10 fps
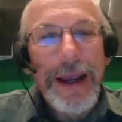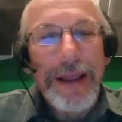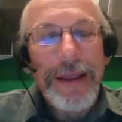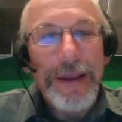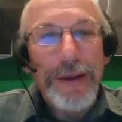
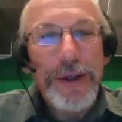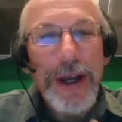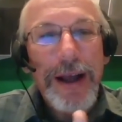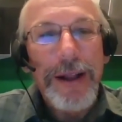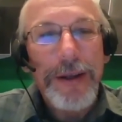and the other
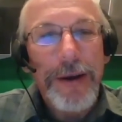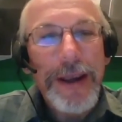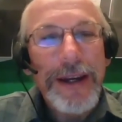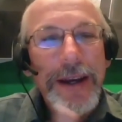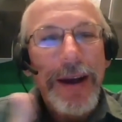child, are you
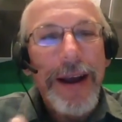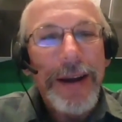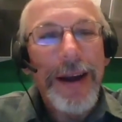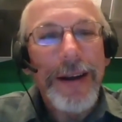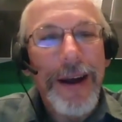getting hot,
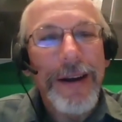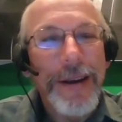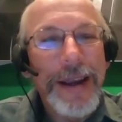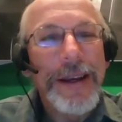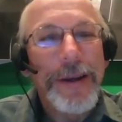hot, hot, or are
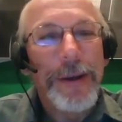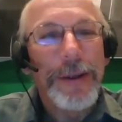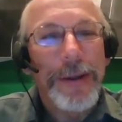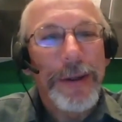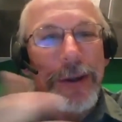you getting
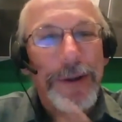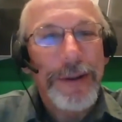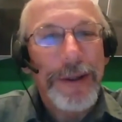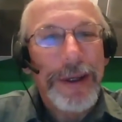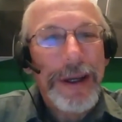cold, cold, cold?